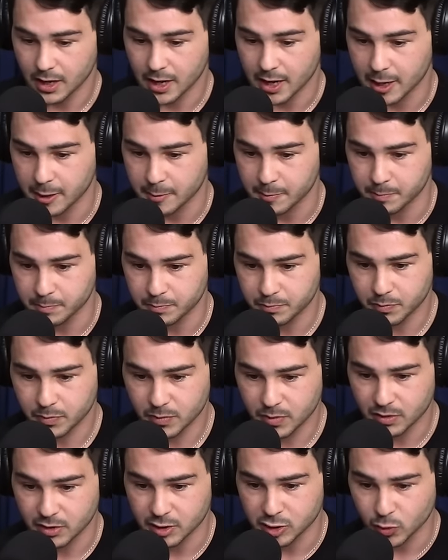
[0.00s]

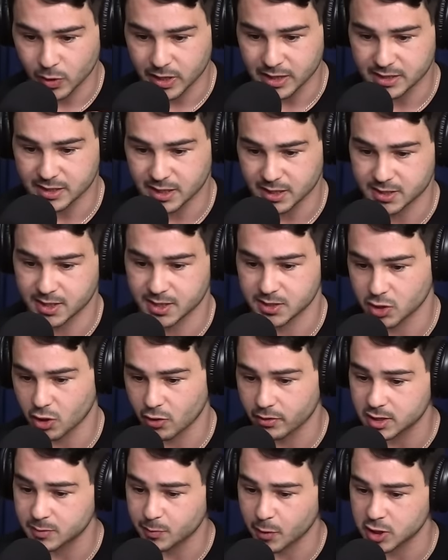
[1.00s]
The 26s
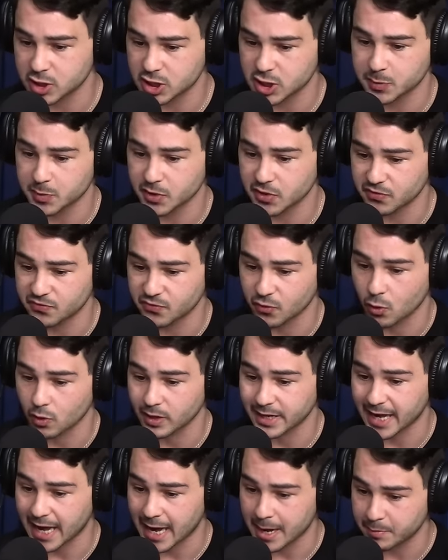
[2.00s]
are responsible for
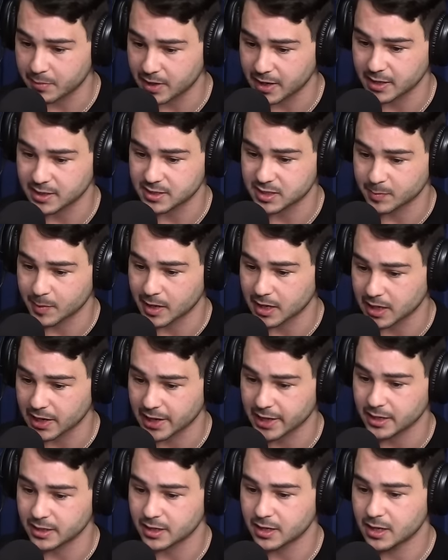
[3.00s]
gambling,
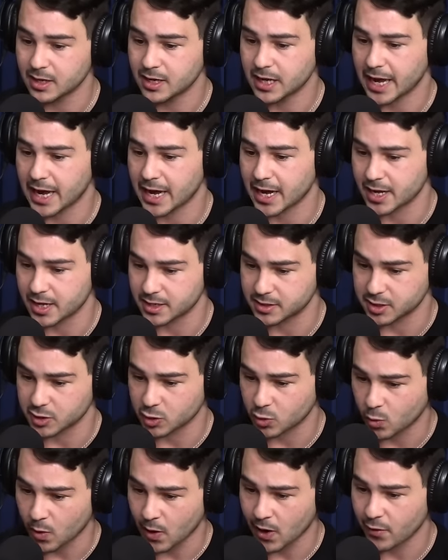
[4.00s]
smuggling, and
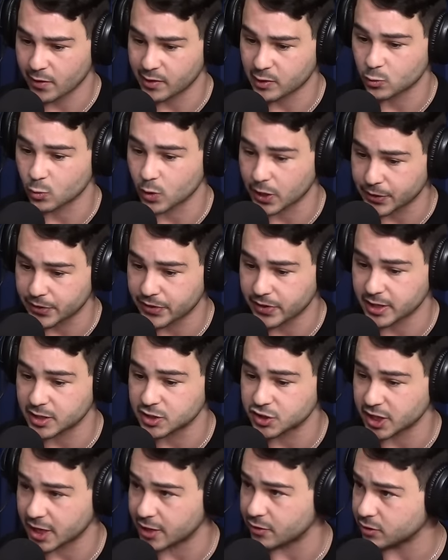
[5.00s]
acquiring wealth
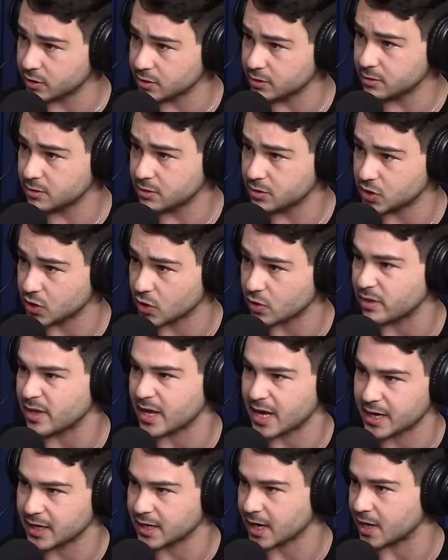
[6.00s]
in general. So
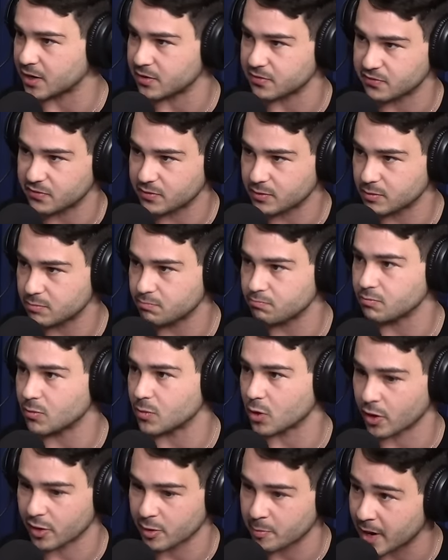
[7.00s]
they kind of
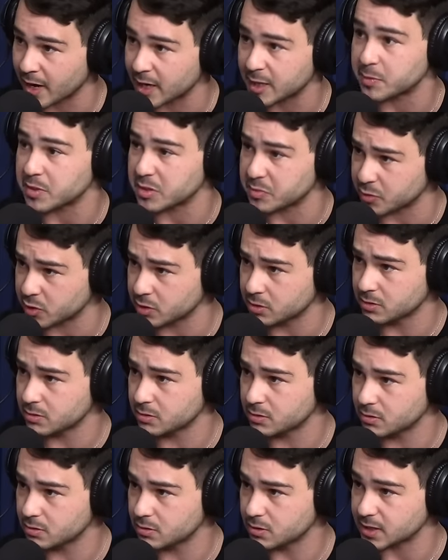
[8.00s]
are the money people.
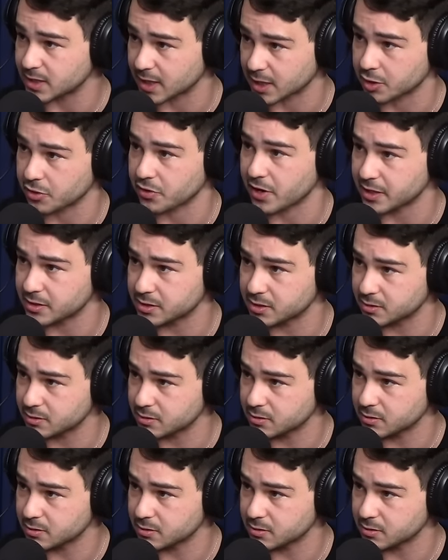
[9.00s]
Is that correct?